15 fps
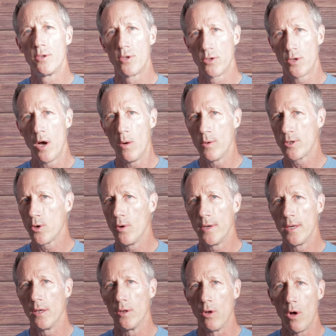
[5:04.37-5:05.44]
user is always
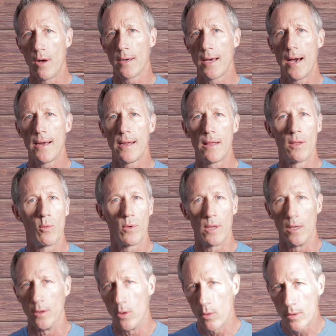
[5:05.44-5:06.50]
going to log on either with
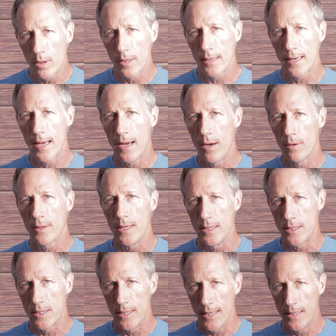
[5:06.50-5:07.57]
a local account that's